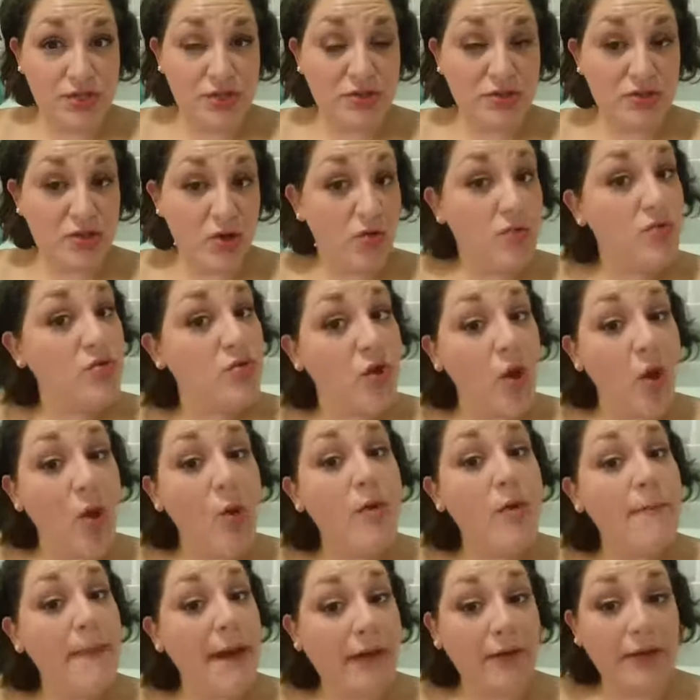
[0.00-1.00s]
don't
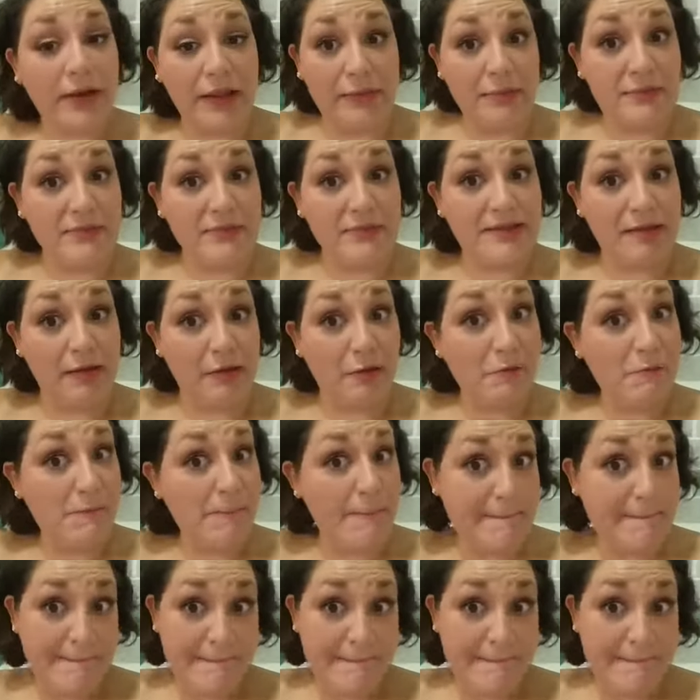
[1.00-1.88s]
know about him still,